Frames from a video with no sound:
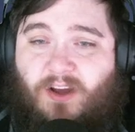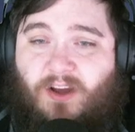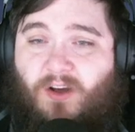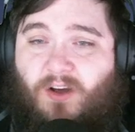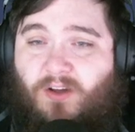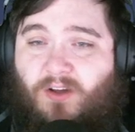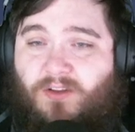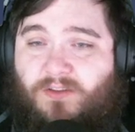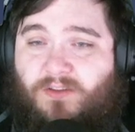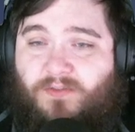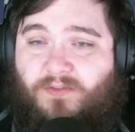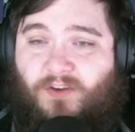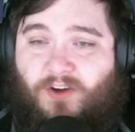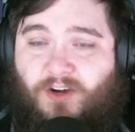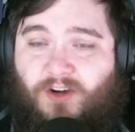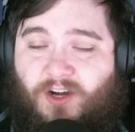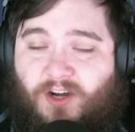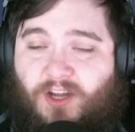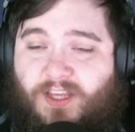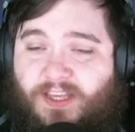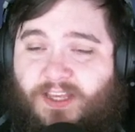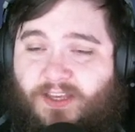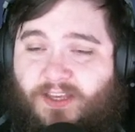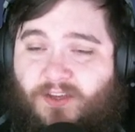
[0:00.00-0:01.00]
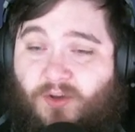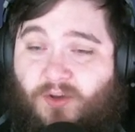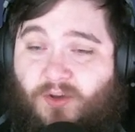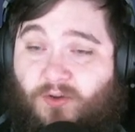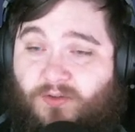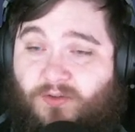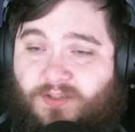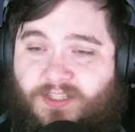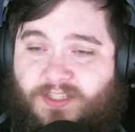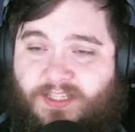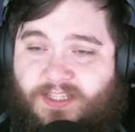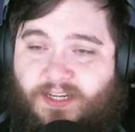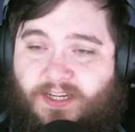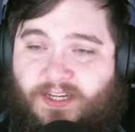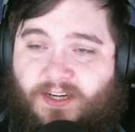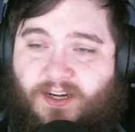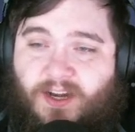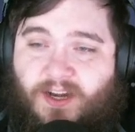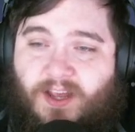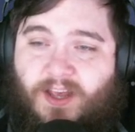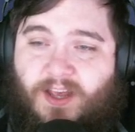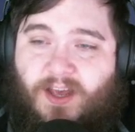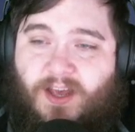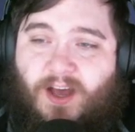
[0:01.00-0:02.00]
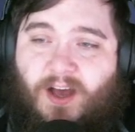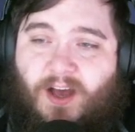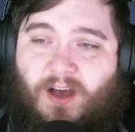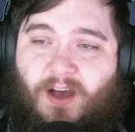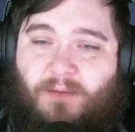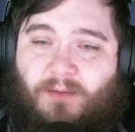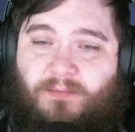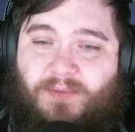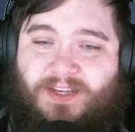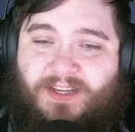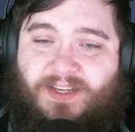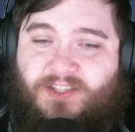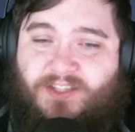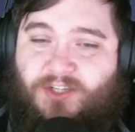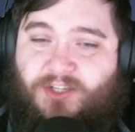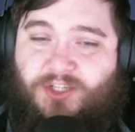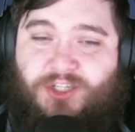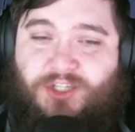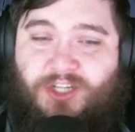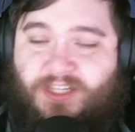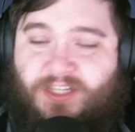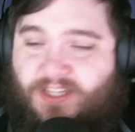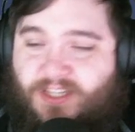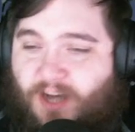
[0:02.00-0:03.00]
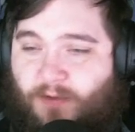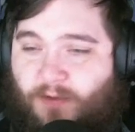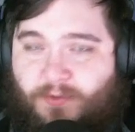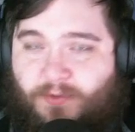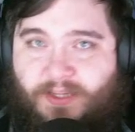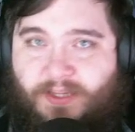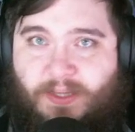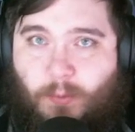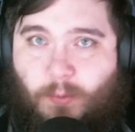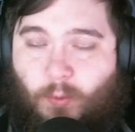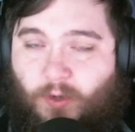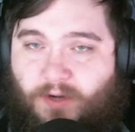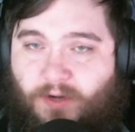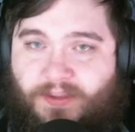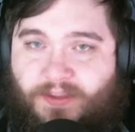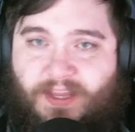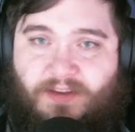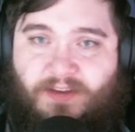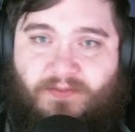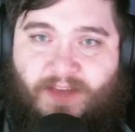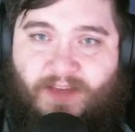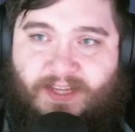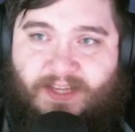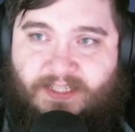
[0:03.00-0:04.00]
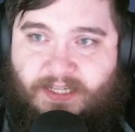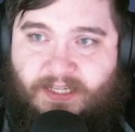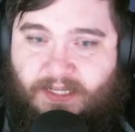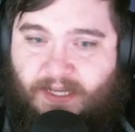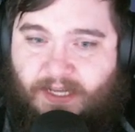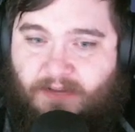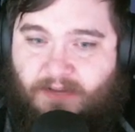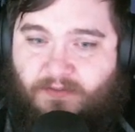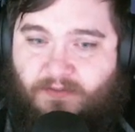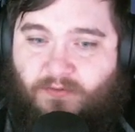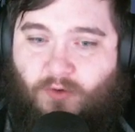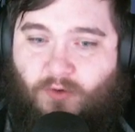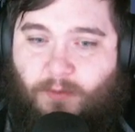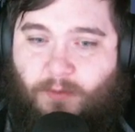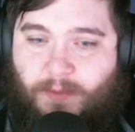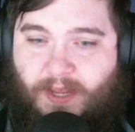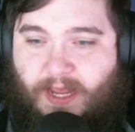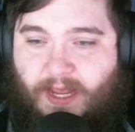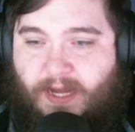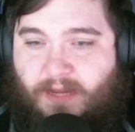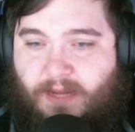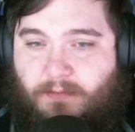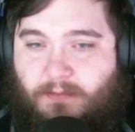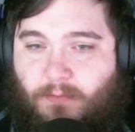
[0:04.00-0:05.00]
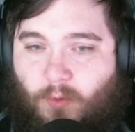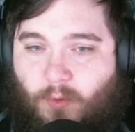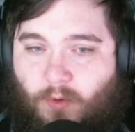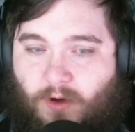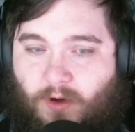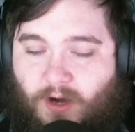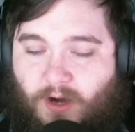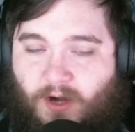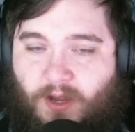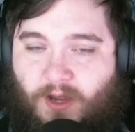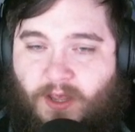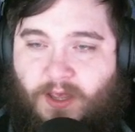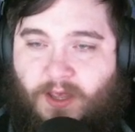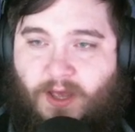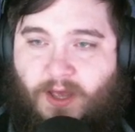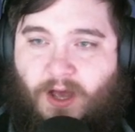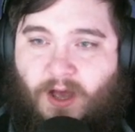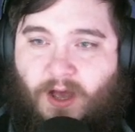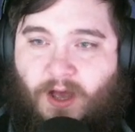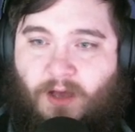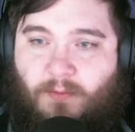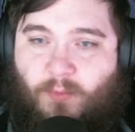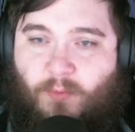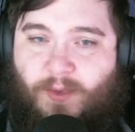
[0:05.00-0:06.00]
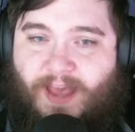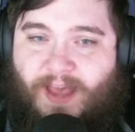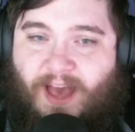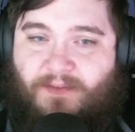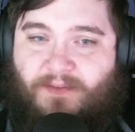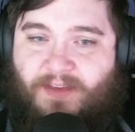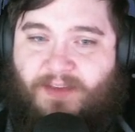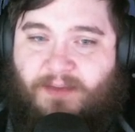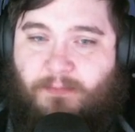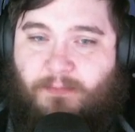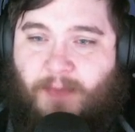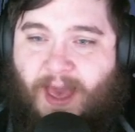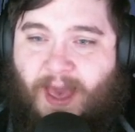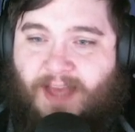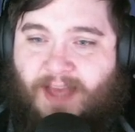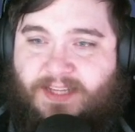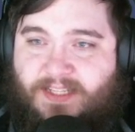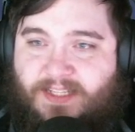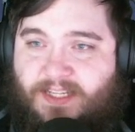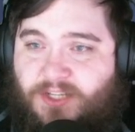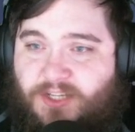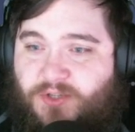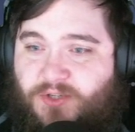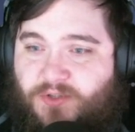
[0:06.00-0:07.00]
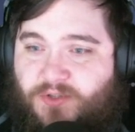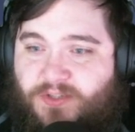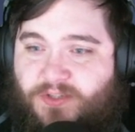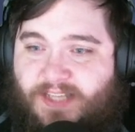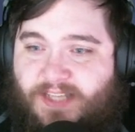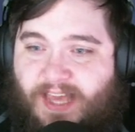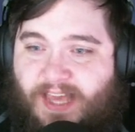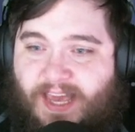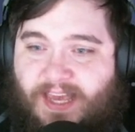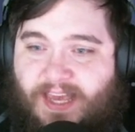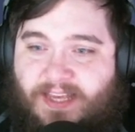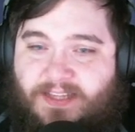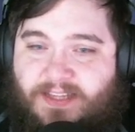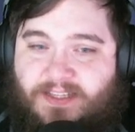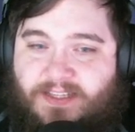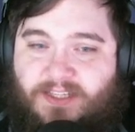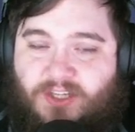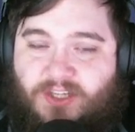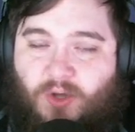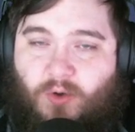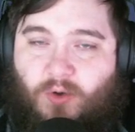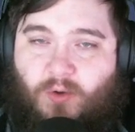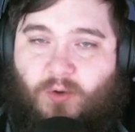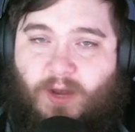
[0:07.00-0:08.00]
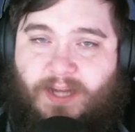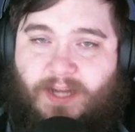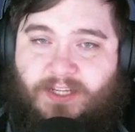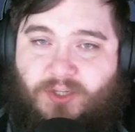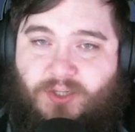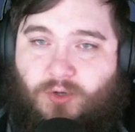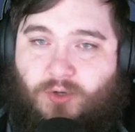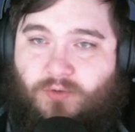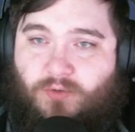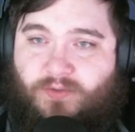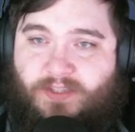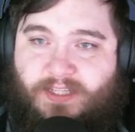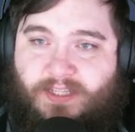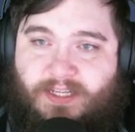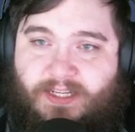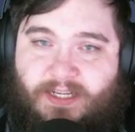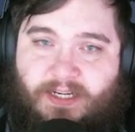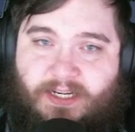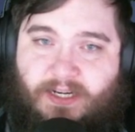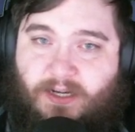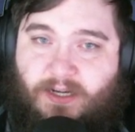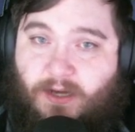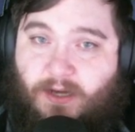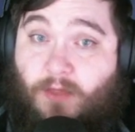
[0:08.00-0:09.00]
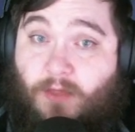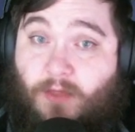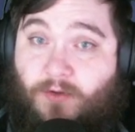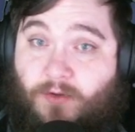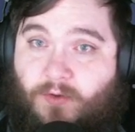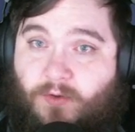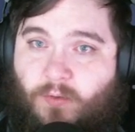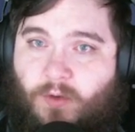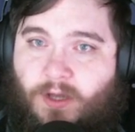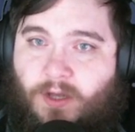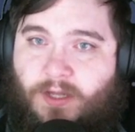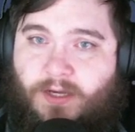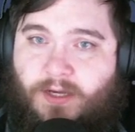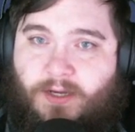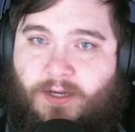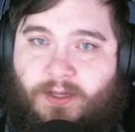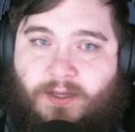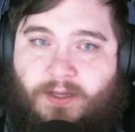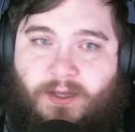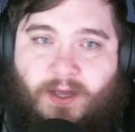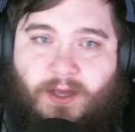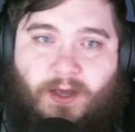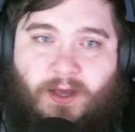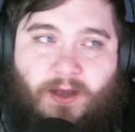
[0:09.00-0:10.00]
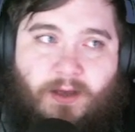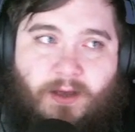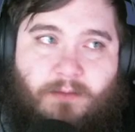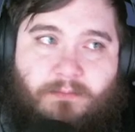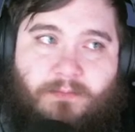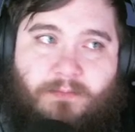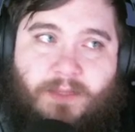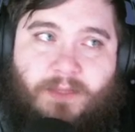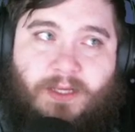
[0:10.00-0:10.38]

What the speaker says: all of our golds here, because they're just not really worth investing in for me anymore. We have a maxed Idril's Gaze, so I don't really need another one. And